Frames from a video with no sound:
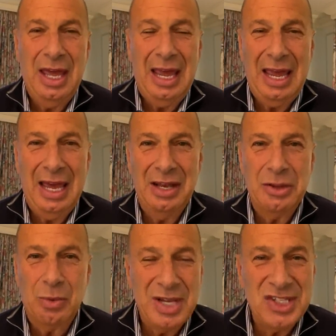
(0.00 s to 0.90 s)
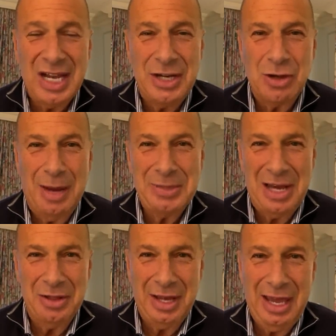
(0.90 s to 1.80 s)
And the reason I dropped
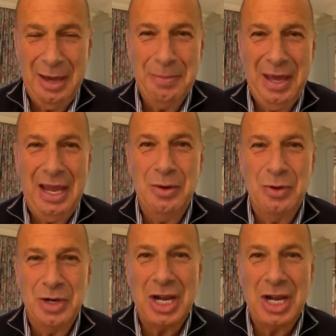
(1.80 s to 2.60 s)
out of the campaign,